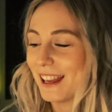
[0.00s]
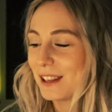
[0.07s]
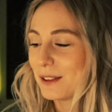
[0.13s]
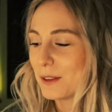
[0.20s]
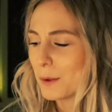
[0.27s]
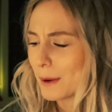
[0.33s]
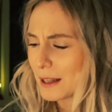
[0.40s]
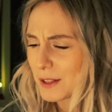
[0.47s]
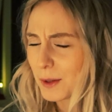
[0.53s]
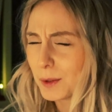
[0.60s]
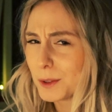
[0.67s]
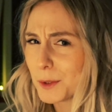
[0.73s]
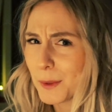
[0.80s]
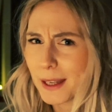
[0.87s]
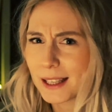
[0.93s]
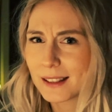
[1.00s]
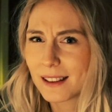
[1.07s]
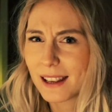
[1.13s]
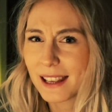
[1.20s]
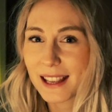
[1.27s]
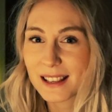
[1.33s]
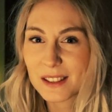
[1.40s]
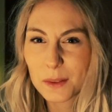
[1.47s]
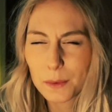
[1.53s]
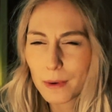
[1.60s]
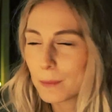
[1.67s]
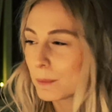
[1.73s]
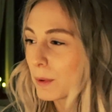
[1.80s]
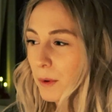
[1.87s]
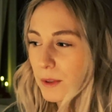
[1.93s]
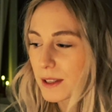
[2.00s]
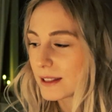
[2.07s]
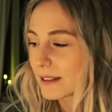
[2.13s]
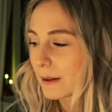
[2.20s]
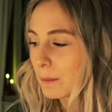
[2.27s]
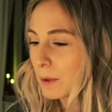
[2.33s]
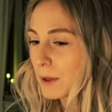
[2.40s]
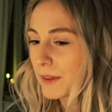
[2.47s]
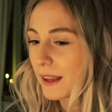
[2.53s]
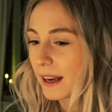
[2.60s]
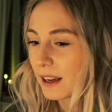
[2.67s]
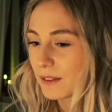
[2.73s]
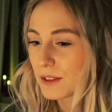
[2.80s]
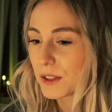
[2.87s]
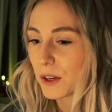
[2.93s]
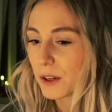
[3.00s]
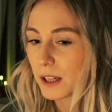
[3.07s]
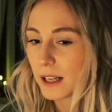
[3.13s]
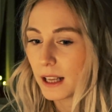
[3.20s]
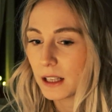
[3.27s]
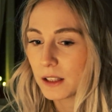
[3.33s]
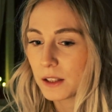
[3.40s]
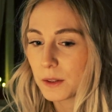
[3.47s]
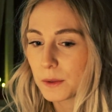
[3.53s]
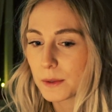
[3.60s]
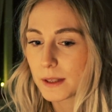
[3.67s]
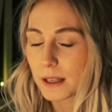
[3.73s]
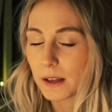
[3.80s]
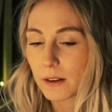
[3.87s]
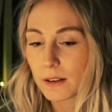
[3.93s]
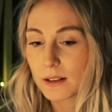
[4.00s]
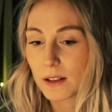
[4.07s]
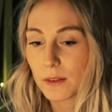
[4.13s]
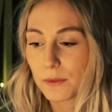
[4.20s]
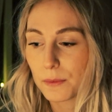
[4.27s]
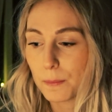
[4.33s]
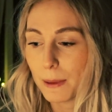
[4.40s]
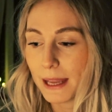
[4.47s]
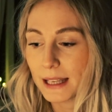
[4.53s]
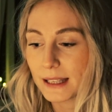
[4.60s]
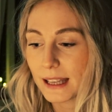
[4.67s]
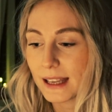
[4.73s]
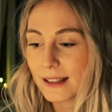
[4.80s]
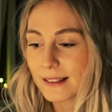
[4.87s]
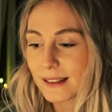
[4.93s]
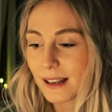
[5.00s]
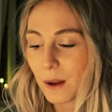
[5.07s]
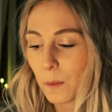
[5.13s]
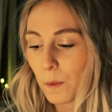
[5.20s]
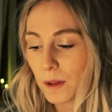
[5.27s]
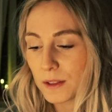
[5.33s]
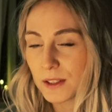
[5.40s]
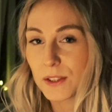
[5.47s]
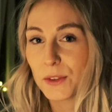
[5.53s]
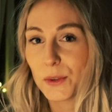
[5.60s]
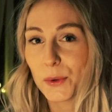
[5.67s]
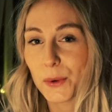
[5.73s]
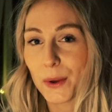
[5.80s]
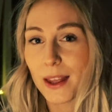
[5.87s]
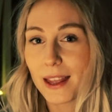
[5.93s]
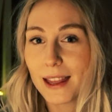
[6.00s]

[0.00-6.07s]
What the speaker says: You know, I told you in, I guess, November or December that I've started a new series of paintings, and I wanted to